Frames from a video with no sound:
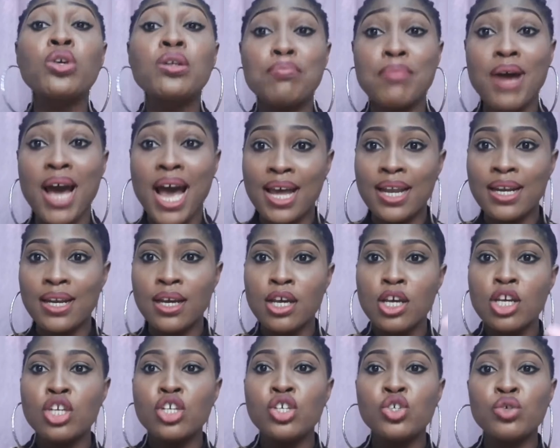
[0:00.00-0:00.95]
man
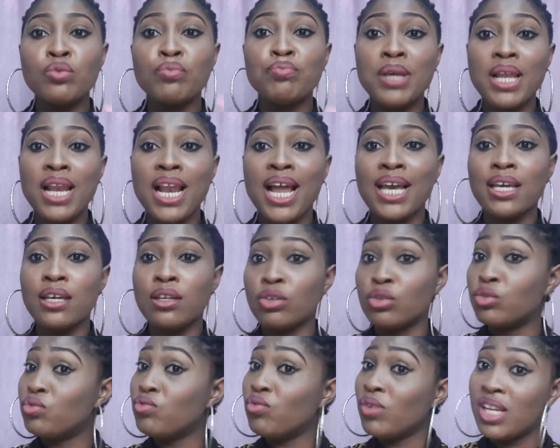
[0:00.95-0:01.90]
should be like in a
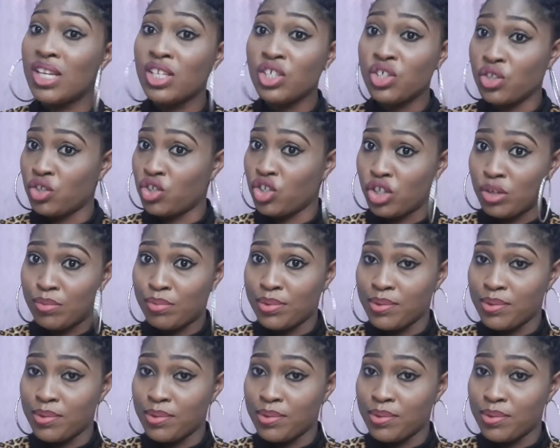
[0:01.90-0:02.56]
good relationship.